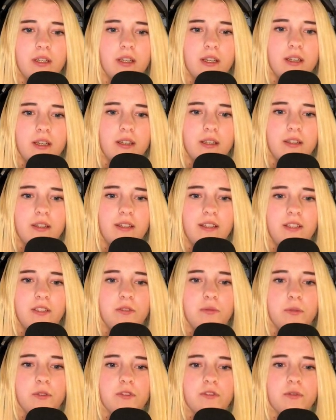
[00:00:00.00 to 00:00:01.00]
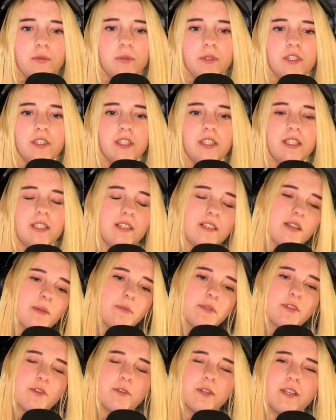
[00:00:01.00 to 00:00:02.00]
Uh, thank you so much for watching this
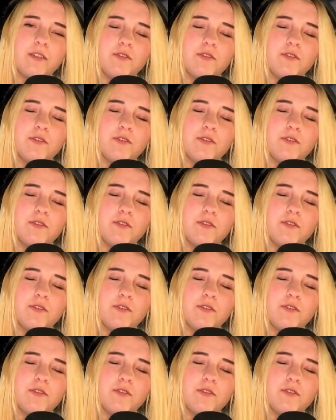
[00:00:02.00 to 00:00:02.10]
episode.